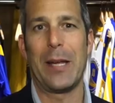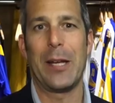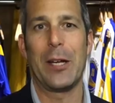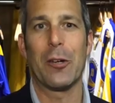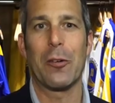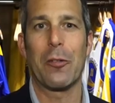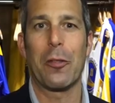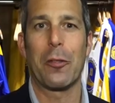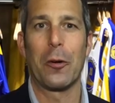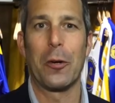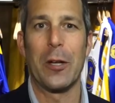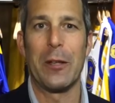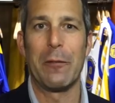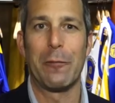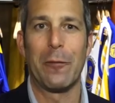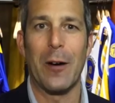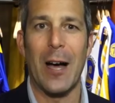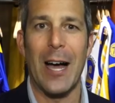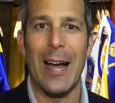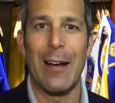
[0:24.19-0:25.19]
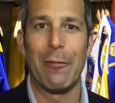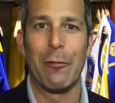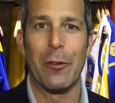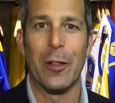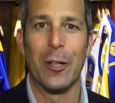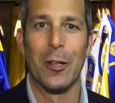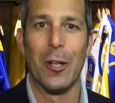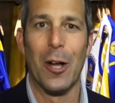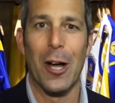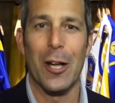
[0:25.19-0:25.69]
Pier 35
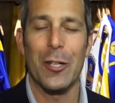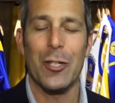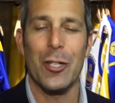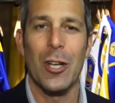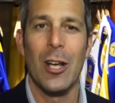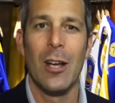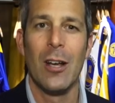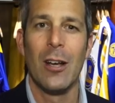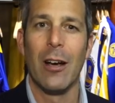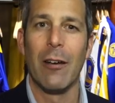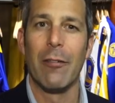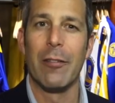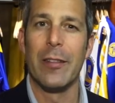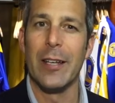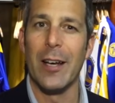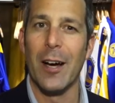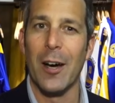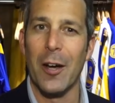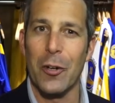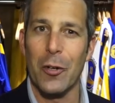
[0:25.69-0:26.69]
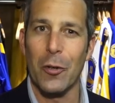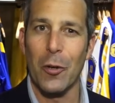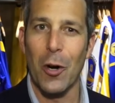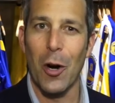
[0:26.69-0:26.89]
with the launch of the Under